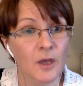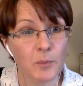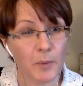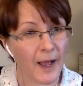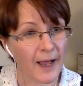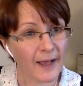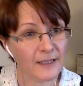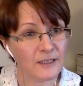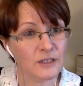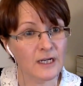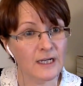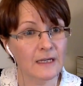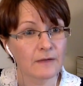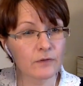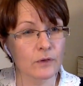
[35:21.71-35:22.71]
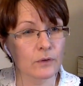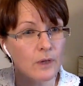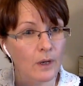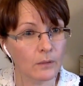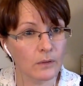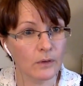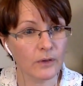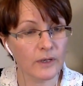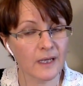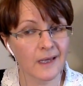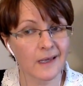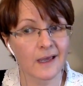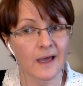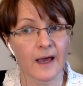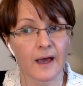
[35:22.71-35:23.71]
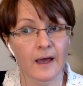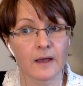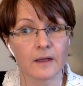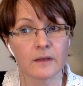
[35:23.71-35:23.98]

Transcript: But actually, if you go looking at